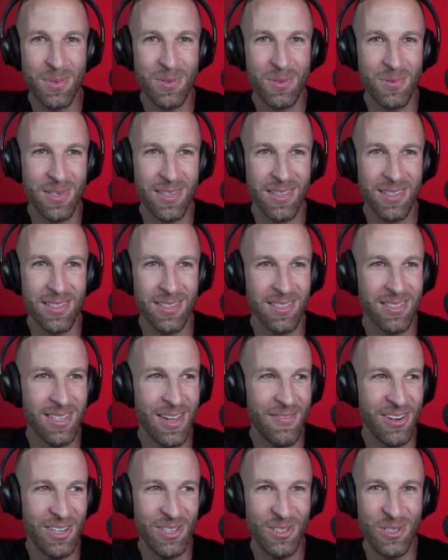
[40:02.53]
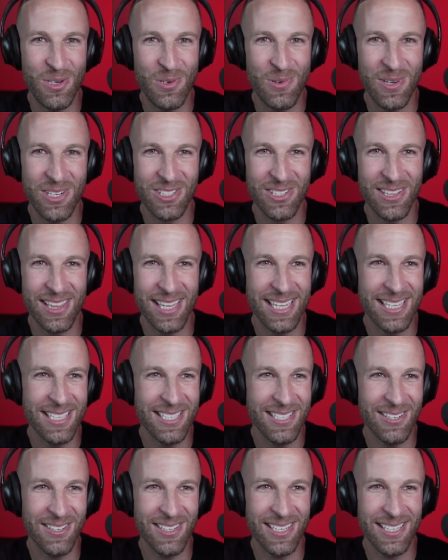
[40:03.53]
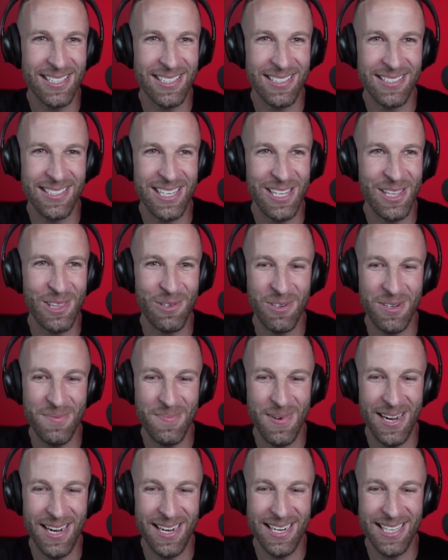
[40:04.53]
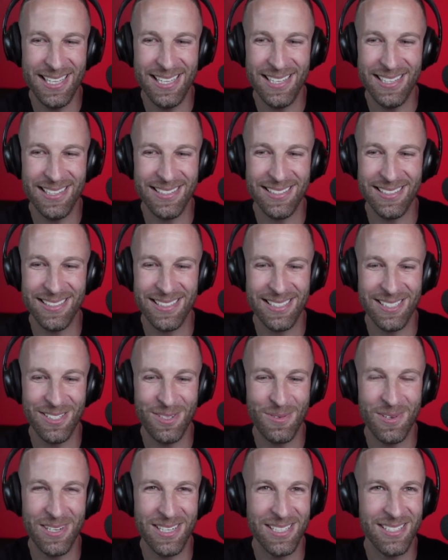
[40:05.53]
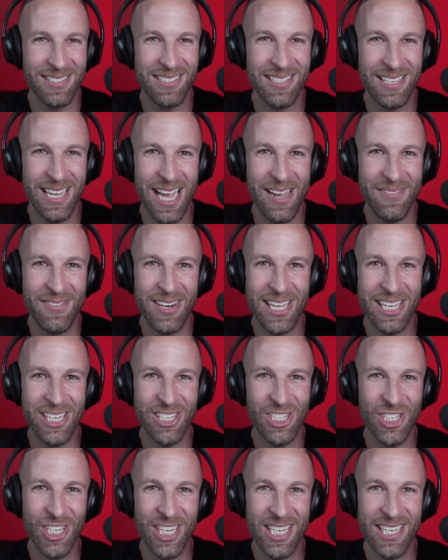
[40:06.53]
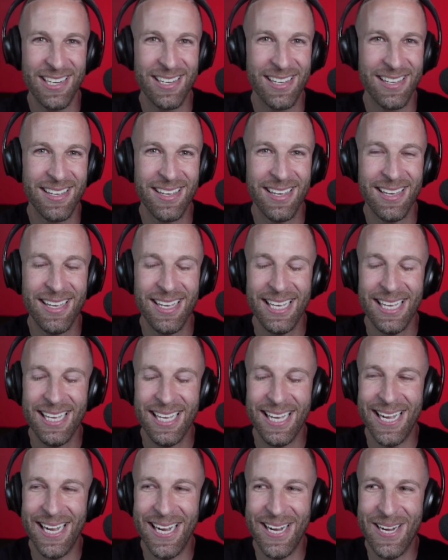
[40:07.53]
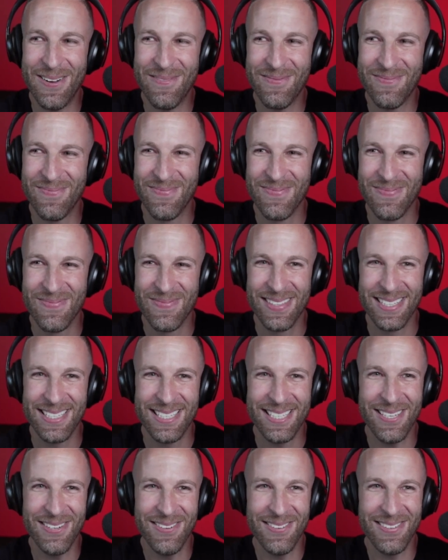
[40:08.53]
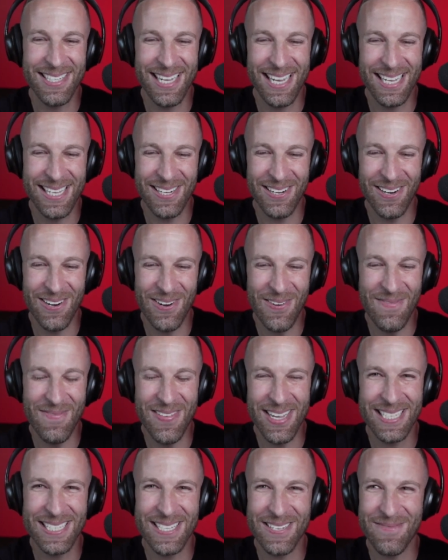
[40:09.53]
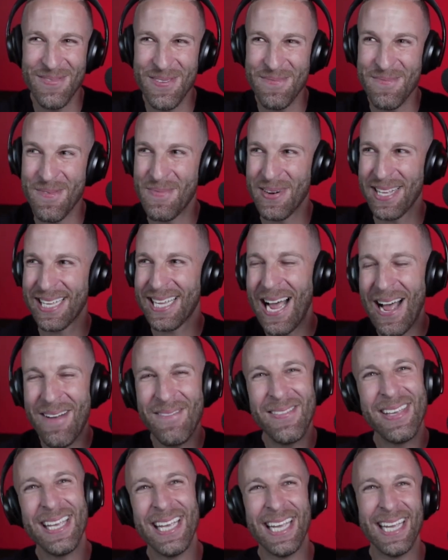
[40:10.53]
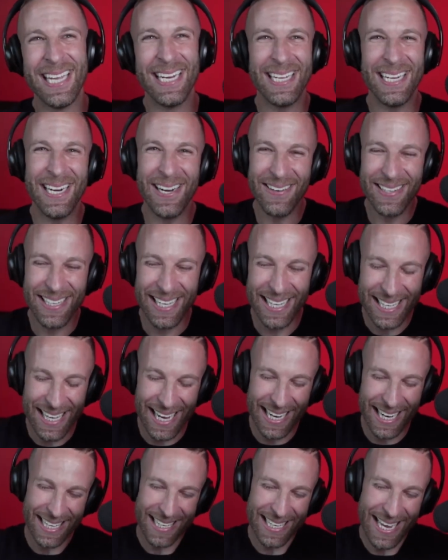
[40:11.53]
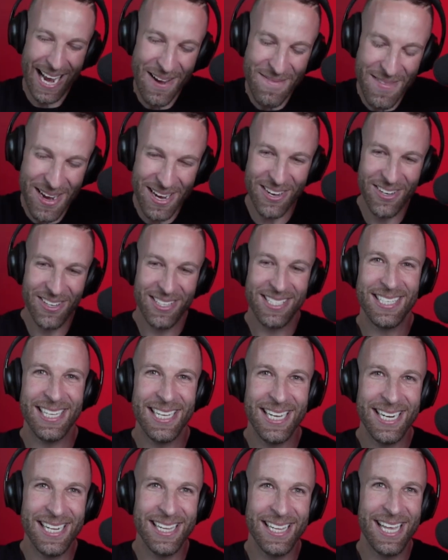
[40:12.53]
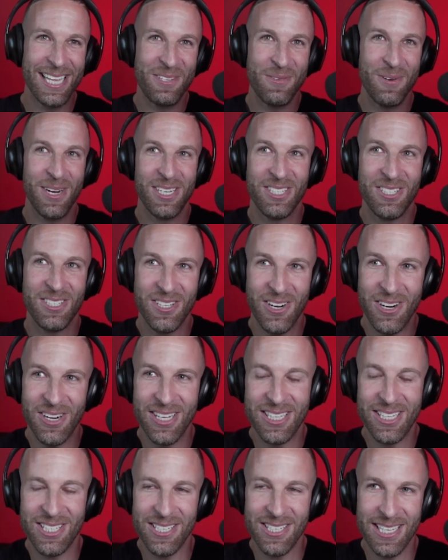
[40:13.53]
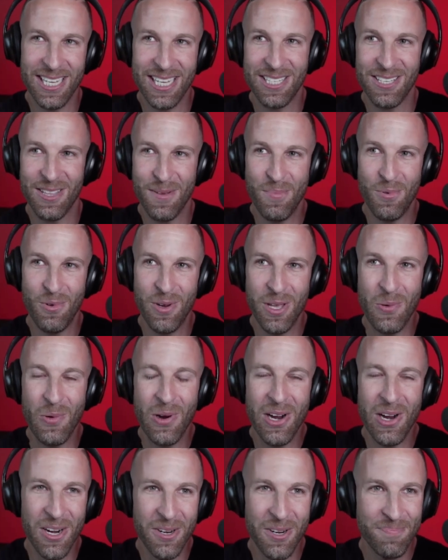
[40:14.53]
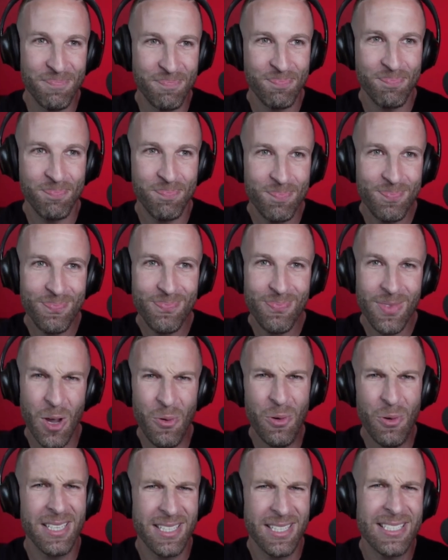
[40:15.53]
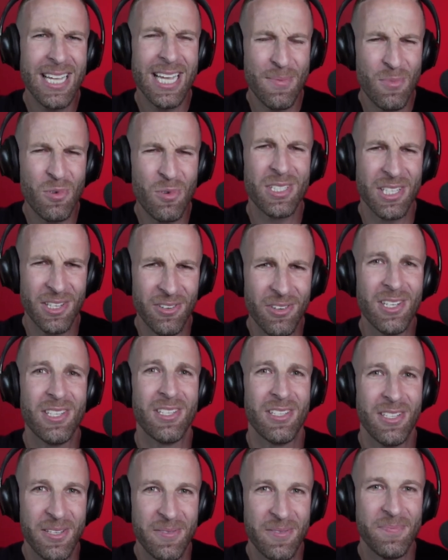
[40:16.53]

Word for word: with a seventy to two hundred lens on a D three body and just wanted to see a half-naked chick. um, so it was like your whole mix of people, but it got me in, you know, it, it got my hooks in, and that's where I started to get to the point where I wanted to take it more seriously. Yeah.